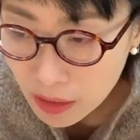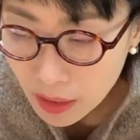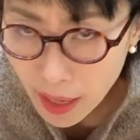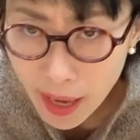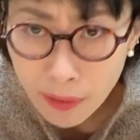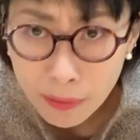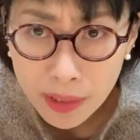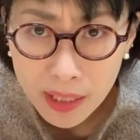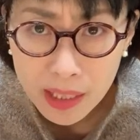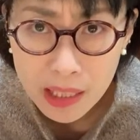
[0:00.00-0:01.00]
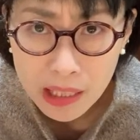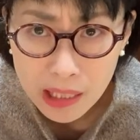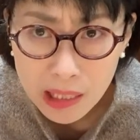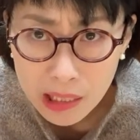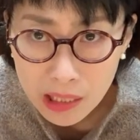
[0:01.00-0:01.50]
can't really
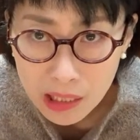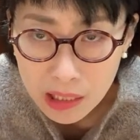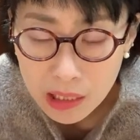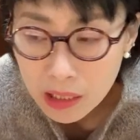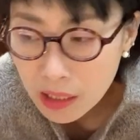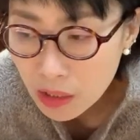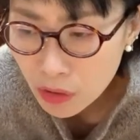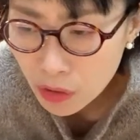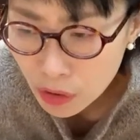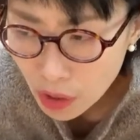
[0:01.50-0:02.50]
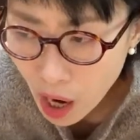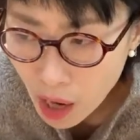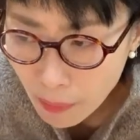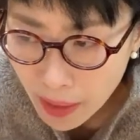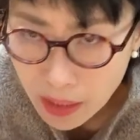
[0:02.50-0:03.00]
see, you know, your
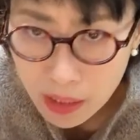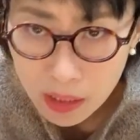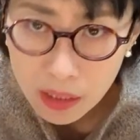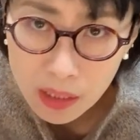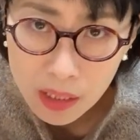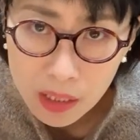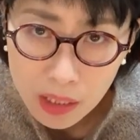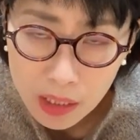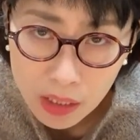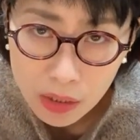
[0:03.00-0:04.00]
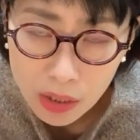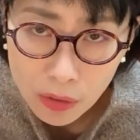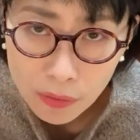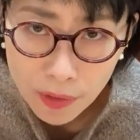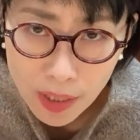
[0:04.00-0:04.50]
comments and you know, just
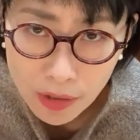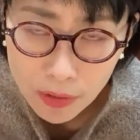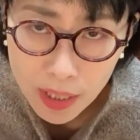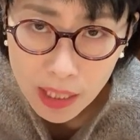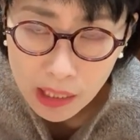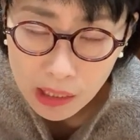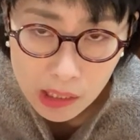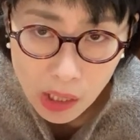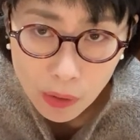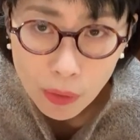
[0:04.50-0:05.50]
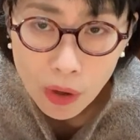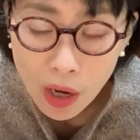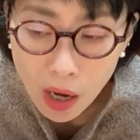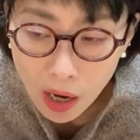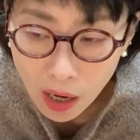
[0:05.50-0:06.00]
so frustrating. So
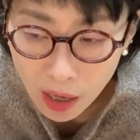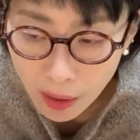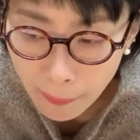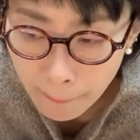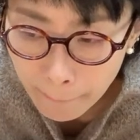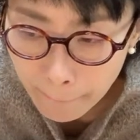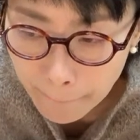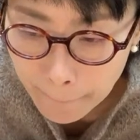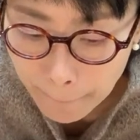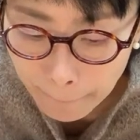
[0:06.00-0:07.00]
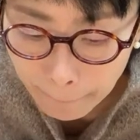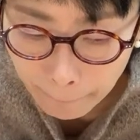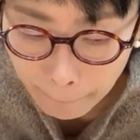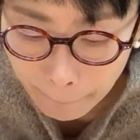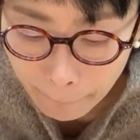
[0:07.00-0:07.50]
um,
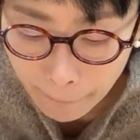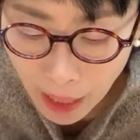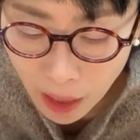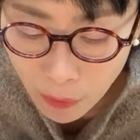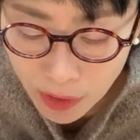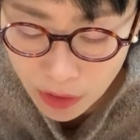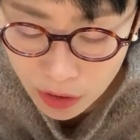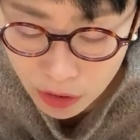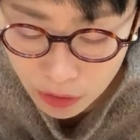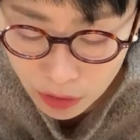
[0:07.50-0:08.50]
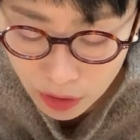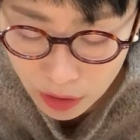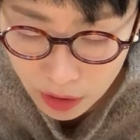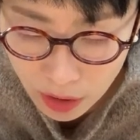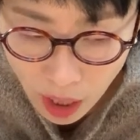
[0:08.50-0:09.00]
I went to
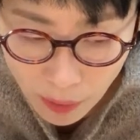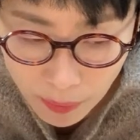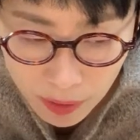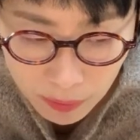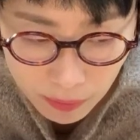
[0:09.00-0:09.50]
the, the opt.